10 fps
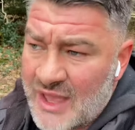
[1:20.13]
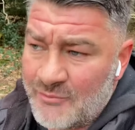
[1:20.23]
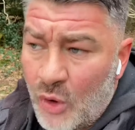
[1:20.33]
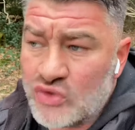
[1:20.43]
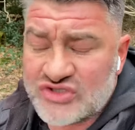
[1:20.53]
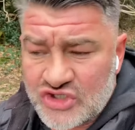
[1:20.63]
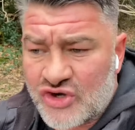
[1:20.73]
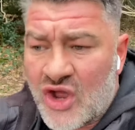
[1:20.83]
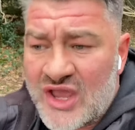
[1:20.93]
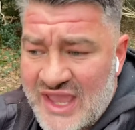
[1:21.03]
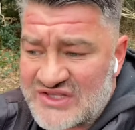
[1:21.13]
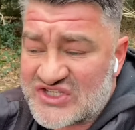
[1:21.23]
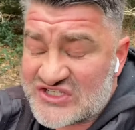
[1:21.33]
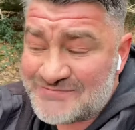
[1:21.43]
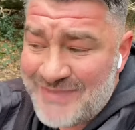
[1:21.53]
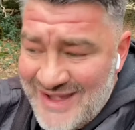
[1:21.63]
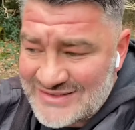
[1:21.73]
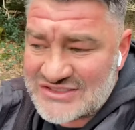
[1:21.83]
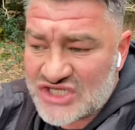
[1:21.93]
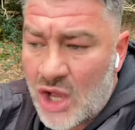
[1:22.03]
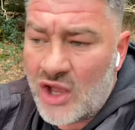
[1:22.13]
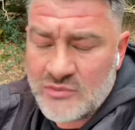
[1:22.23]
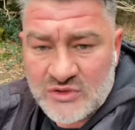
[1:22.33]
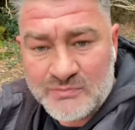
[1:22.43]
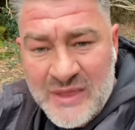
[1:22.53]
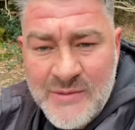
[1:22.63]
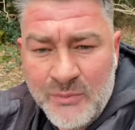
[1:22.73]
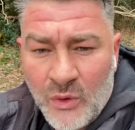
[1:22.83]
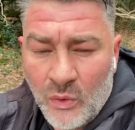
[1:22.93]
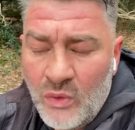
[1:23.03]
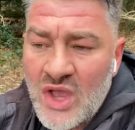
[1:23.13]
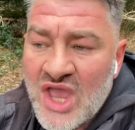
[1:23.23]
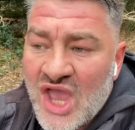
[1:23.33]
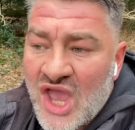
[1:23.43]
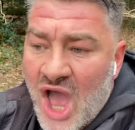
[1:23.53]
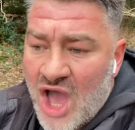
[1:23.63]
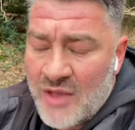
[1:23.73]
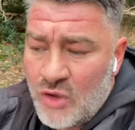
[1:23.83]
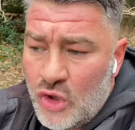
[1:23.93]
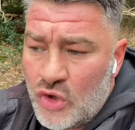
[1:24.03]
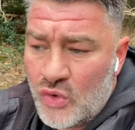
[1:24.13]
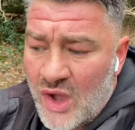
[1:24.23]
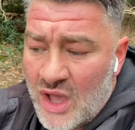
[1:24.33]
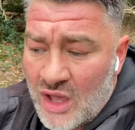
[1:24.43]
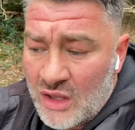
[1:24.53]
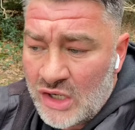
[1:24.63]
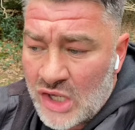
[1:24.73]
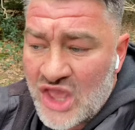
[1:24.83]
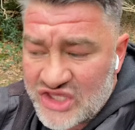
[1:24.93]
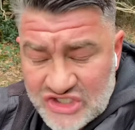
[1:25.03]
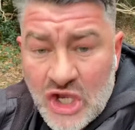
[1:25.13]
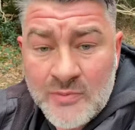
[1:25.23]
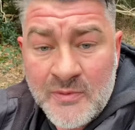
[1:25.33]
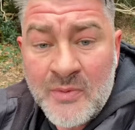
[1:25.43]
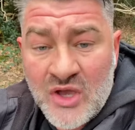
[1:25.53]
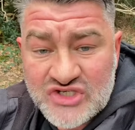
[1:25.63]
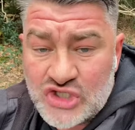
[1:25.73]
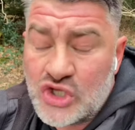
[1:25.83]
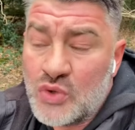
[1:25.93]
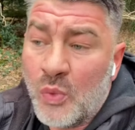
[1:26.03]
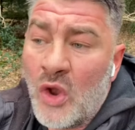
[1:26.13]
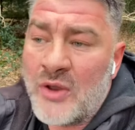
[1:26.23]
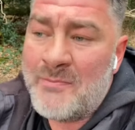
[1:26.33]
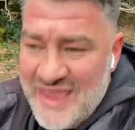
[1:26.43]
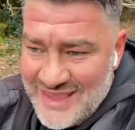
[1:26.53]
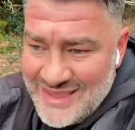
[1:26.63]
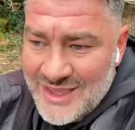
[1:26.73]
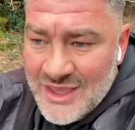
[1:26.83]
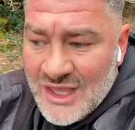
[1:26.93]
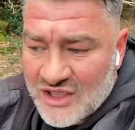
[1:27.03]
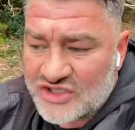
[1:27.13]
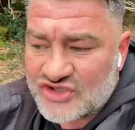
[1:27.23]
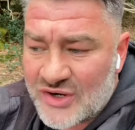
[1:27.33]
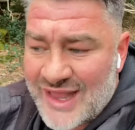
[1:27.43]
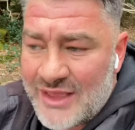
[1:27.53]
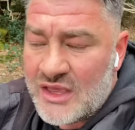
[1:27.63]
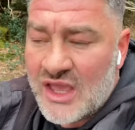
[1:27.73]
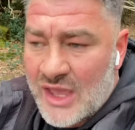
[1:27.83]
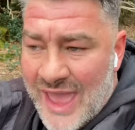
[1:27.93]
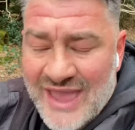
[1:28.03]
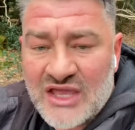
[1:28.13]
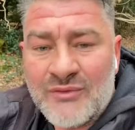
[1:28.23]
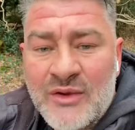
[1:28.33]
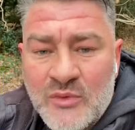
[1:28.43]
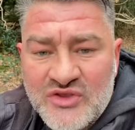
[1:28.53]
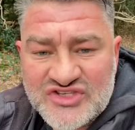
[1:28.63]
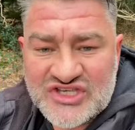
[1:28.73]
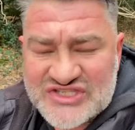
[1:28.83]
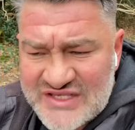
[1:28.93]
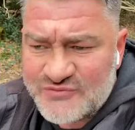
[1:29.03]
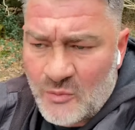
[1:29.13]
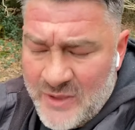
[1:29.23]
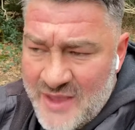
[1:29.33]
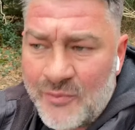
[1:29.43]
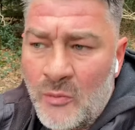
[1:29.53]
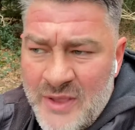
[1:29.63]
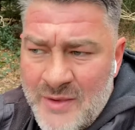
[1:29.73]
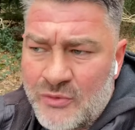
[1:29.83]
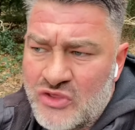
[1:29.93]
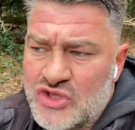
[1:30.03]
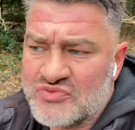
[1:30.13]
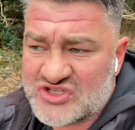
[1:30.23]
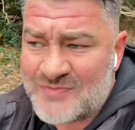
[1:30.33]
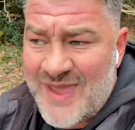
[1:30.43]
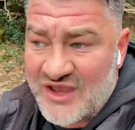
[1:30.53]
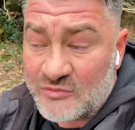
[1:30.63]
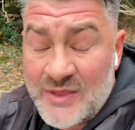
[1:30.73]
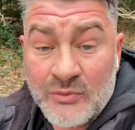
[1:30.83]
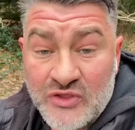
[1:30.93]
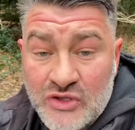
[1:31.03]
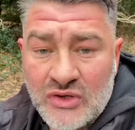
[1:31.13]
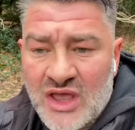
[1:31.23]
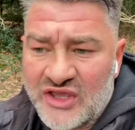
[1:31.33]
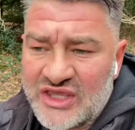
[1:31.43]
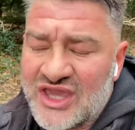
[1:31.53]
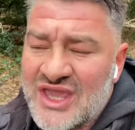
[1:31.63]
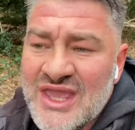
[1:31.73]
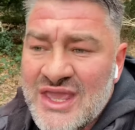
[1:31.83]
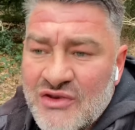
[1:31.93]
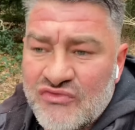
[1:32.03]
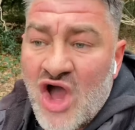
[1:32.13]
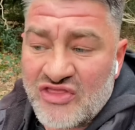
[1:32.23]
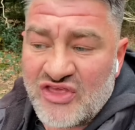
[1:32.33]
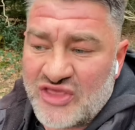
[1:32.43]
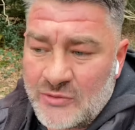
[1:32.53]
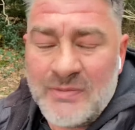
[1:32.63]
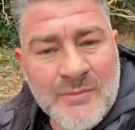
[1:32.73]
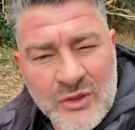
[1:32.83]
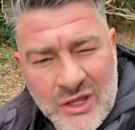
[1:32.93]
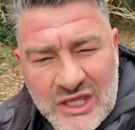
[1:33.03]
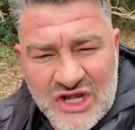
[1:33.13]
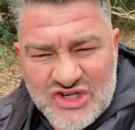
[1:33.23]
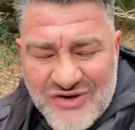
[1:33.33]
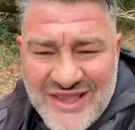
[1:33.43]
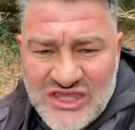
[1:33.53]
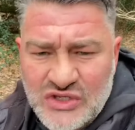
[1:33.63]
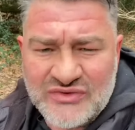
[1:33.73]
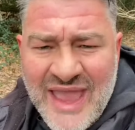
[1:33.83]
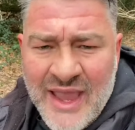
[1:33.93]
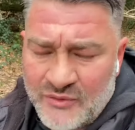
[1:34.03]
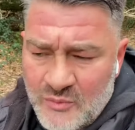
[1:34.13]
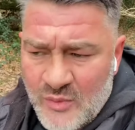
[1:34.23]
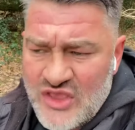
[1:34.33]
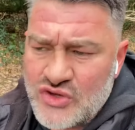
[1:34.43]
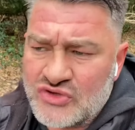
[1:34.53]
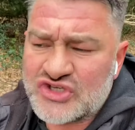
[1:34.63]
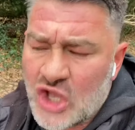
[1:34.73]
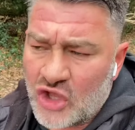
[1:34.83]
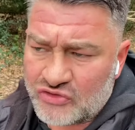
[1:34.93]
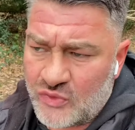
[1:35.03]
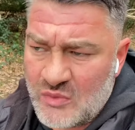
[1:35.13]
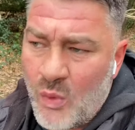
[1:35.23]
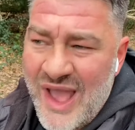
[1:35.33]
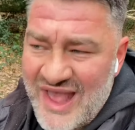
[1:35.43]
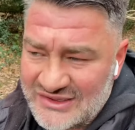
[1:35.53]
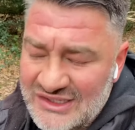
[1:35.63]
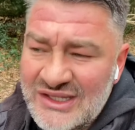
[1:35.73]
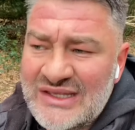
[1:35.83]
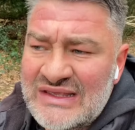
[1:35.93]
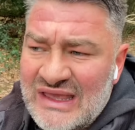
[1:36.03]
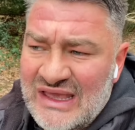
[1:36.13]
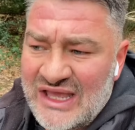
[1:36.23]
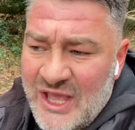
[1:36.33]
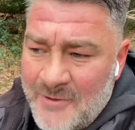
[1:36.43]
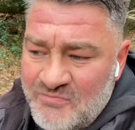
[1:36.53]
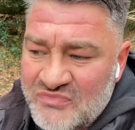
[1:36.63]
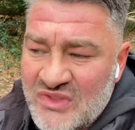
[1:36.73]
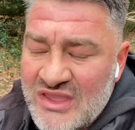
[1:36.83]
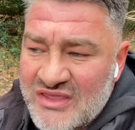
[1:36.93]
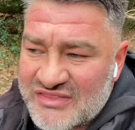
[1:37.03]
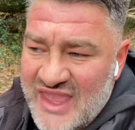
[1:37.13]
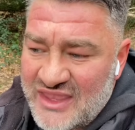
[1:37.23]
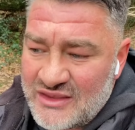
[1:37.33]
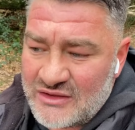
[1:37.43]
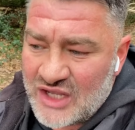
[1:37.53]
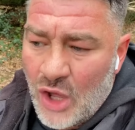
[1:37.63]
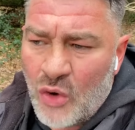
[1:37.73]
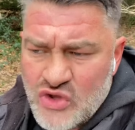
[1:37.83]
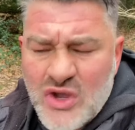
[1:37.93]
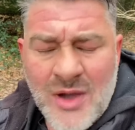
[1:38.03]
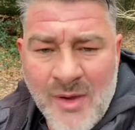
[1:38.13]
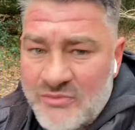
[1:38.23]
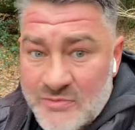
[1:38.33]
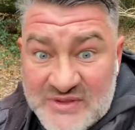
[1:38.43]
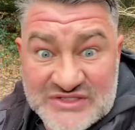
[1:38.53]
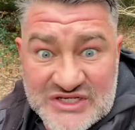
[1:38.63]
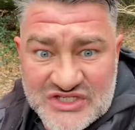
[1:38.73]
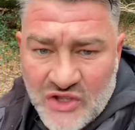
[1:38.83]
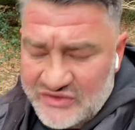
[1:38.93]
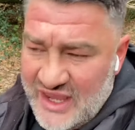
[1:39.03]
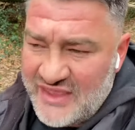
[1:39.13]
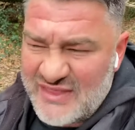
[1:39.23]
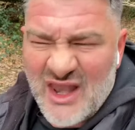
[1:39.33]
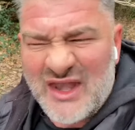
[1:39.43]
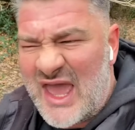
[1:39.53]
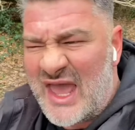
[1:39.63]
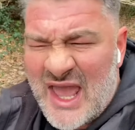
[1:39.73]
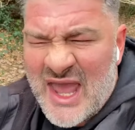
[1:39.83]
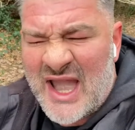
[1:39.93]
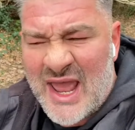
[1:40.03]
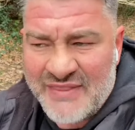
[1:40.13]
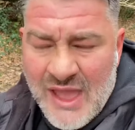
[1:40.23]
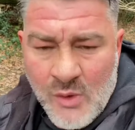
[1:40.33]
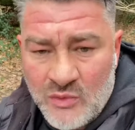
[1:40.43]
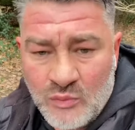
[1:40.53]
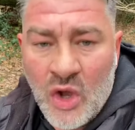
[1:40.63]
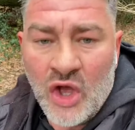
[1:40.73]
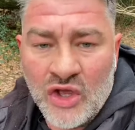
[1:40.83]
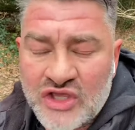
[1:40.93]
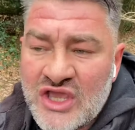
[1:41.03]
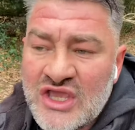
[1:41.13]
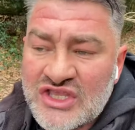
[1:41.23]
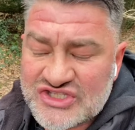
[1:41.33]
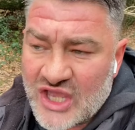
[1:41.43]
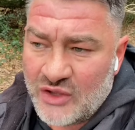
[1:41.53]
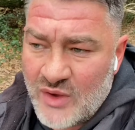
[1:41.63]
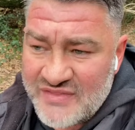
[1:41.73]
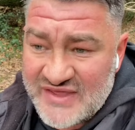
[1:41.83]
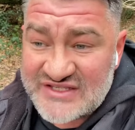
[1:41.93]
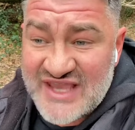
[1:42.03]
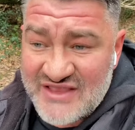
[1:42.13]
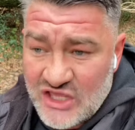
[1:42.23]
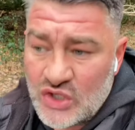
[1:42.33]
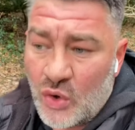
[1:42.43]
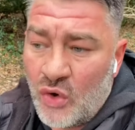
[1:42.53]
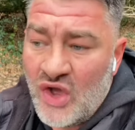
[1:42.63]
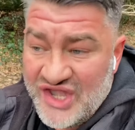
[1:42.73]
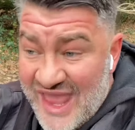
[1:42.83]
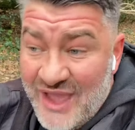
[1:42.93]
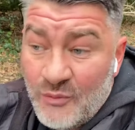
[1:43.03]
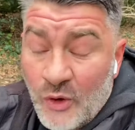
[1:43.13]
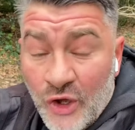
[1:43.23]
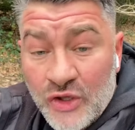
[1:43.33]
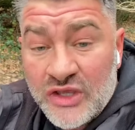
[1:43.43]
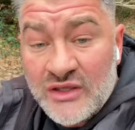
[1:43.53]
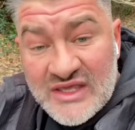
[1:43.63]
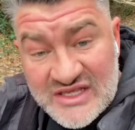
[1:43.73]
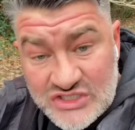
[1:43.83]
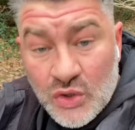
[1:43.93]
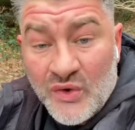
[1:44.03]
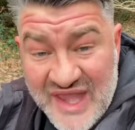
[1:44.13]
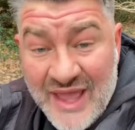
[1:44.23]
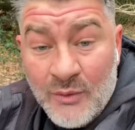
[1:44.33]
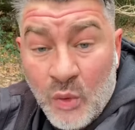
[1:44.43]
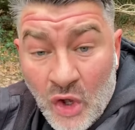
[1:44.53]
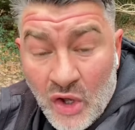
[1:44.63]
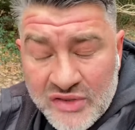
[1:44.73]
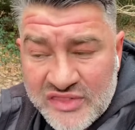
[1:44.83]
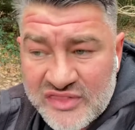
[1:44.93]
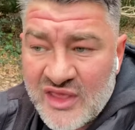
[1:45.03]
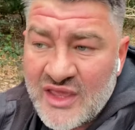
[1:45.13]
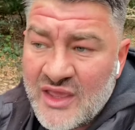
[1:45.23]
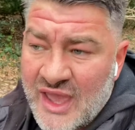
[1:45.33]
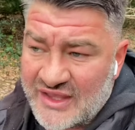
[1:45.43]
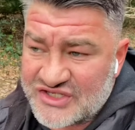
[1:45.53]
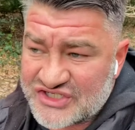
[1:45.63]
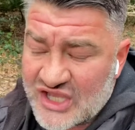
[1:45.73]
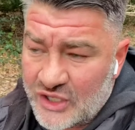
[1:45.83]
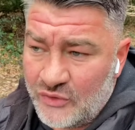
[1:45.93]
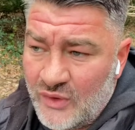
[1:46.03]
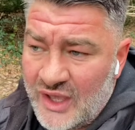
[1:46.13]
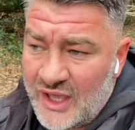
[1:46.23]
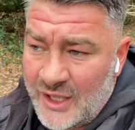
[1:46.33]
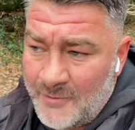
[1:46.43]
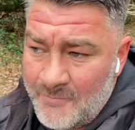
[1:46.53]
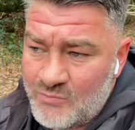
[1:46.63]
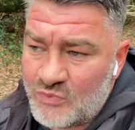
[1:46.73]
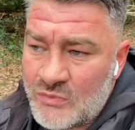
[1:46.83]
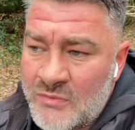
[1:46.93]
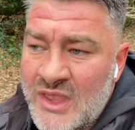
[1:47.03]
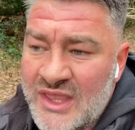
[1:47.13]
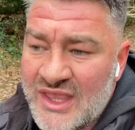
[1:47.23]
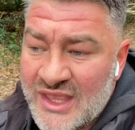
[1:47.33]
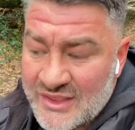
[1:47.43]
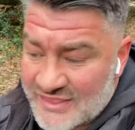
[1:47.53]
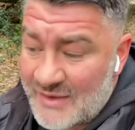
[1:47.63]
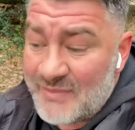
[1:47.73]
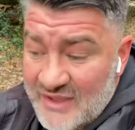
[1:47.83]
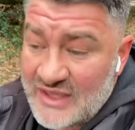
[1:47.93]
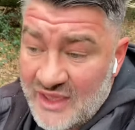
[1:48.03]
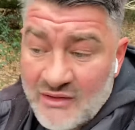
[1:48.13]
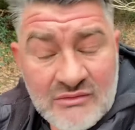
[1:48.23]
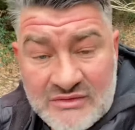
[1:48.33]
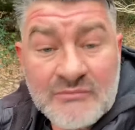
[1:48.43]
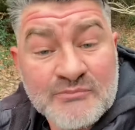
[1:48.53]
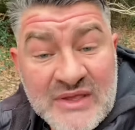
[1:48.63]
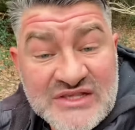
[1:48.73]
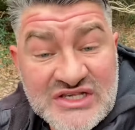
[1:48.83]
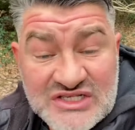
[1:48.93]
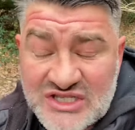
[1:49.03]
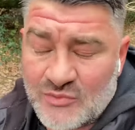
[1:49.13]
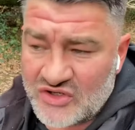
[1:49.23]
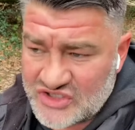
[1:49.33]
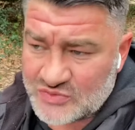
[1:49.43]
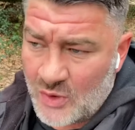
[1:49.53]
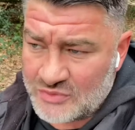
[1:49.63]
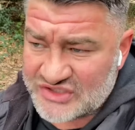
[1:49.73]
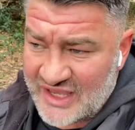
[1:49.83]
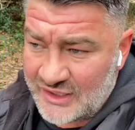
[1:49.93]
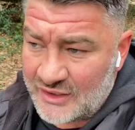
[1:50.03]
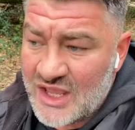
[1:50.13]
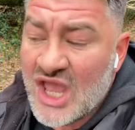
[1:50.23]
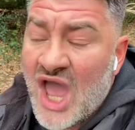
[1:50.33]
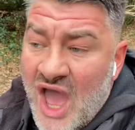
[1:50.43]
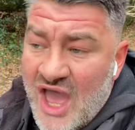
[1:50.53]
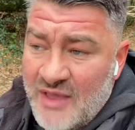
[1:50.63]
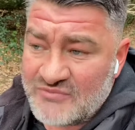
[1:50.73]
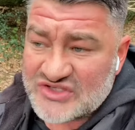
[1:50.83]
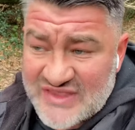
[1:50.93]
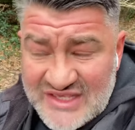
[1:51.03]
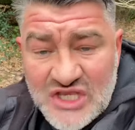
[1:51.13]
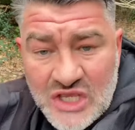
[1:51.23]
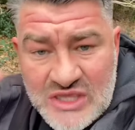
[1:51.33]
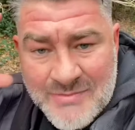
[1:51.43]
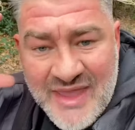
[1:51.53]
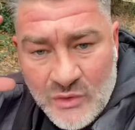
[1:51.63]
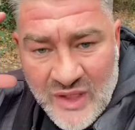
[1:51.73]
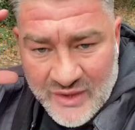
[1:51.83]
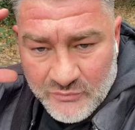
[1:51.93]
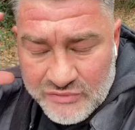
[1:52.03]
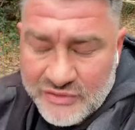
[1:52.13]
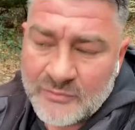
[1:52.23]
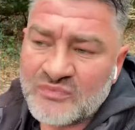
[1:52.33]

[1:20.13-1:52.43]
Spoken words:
Also try and spend time with people who are like the type of person you want to be. Like try and hang around with successful people, people that you respect, people that you like, rather than people that are going to drag you down. And when you start doing well, or you come up with a business idea, they're like, nah, that won't work. So they say that your network is your net worth. And so that basically summarizes what I was saying. So that's your mental health.